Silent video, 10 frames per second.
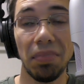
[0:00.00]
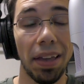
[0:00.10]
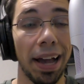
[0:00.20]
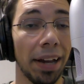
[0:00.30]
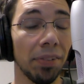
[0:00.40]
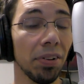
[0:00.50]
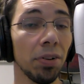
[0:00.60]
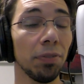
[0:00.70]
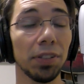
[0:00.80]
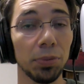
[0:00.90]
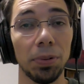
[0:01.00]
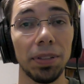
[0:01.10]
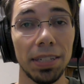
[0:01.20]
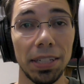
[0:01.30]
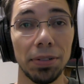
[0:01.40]
I don't know if it's worth it
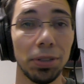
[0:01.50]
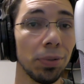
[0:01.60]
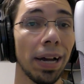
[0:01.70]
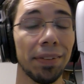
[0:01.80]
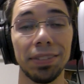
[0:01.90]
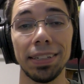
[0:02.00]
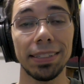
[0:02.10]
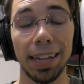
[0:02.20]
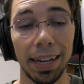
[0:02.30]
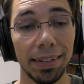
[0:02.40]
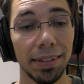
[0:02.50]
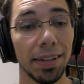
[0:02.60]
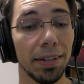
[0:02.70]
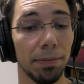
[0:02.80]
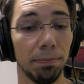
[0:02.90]
to you. You have to decide.
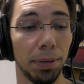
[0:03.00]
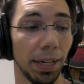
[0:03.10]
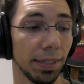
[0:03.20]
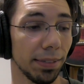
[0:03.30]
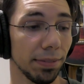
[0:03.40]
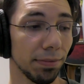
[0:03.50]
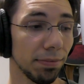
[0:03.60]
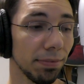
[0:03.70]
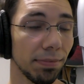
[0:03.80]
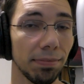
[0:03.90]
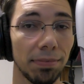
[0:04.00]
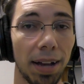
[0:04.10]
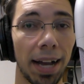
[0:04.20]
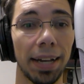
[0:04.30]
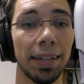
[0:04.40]
But
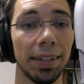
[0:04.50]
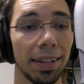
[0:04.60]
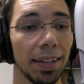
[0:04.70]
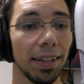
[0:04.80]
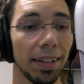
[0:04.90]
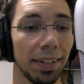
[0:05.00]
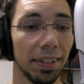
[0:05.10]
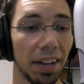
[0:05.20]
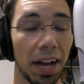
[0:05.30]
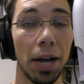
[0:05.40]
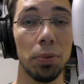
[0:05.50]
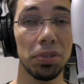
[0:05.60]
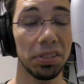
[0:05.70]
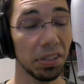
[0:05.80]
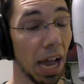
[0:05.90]
I
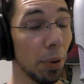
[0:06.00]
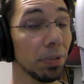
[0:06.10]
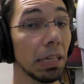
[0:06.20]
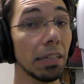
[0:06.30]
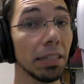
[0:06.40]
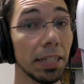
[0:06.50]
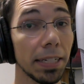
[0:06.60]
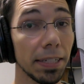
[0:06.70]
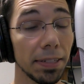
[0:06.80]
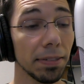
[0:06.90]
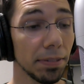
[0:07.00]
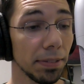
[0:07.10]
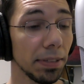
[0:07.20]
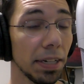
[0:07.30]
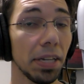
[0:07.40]
was hesitant
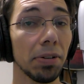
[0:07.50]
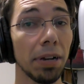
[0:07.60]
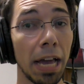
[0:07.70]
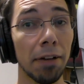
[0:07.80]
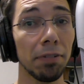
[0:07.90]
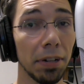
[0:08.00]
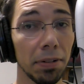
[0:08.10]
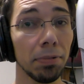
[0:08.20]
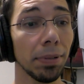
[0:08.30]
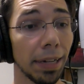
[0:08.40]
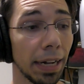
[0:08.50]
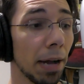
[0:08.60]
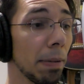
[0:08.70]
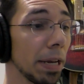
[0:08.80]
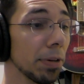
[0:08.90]
a year and a half ago when I got
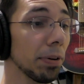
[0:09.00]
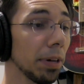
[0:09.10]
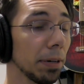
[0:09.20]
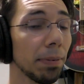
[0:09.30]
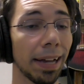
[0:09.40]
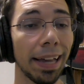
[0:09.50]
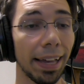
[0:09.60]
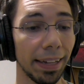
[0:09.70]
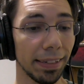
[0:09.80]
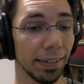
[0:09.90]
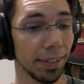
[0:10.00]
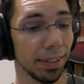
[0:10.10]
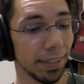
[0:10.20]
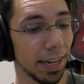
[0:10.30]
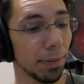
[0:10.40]
my Neuro Hub. I had
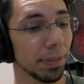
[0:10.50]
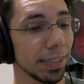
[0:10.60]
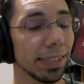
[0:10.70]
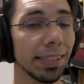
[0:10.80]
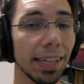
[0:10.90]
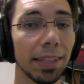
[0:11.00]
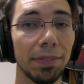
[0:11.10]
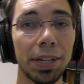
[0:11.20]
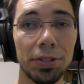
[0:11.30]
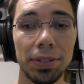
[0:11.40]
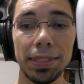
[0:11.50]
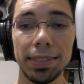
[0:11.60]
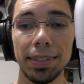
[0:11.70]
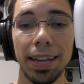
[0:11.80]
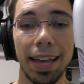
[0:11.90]
the Nemesis and the Ventris,
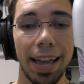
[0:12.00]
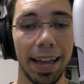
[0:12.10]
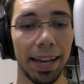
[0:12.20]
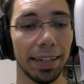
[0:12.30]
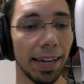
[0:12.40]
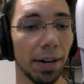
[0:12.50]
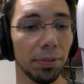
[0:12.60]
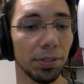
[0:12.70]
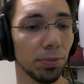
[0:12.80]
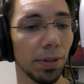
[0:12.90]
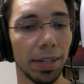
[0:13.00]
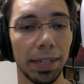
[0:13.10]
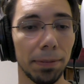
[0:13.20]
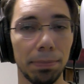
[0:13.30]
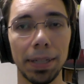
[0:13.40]
and I was
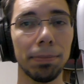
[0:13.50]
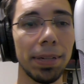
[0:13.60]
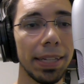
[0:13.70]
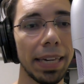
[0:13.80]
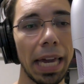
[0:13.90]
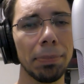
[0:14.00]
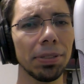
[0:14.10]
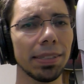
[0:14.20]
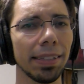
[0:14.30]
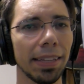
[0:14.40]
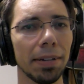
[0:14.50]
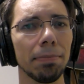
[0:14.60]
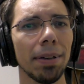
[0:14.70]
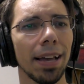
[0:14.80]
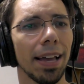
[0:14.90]
running big MIDI cables to them,
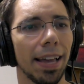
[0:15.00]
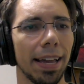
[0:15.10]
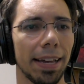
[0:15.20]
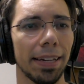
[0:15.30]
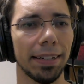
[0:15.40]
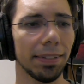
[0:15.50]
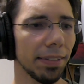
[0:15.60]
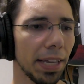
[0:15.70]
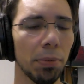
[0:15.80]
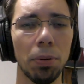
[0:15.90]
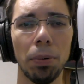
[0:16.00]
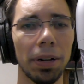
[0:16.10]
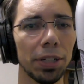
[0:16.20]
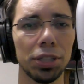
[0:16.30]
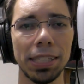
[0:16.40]
and they were
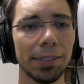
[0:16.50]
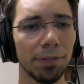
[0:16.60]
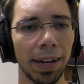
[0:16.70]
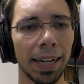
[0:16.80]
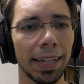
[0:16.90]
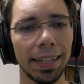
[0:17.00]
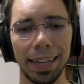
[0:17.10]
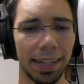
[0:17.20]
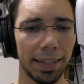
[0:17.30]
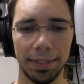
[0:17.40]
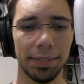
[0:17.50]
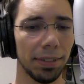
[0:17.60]
working just fine. And